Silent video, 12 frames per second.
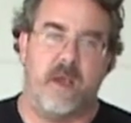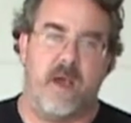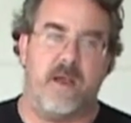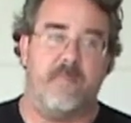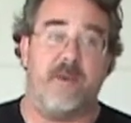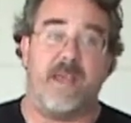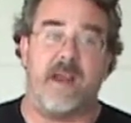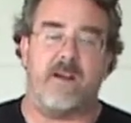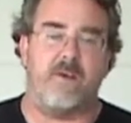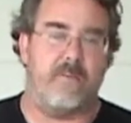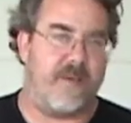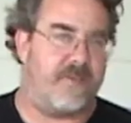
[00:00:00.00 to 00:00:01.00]
a
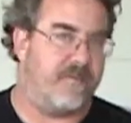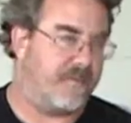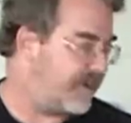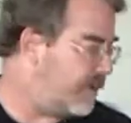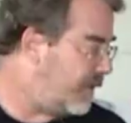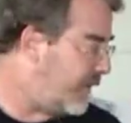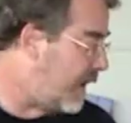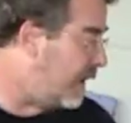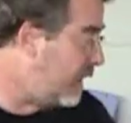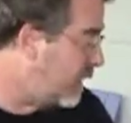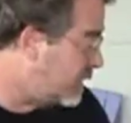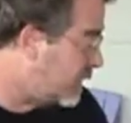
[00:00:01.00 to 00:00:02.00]
mechanical method for doing that.
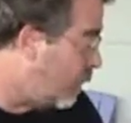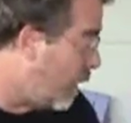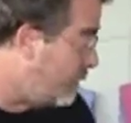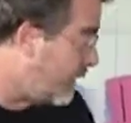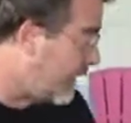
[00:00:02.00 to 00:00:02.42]
So one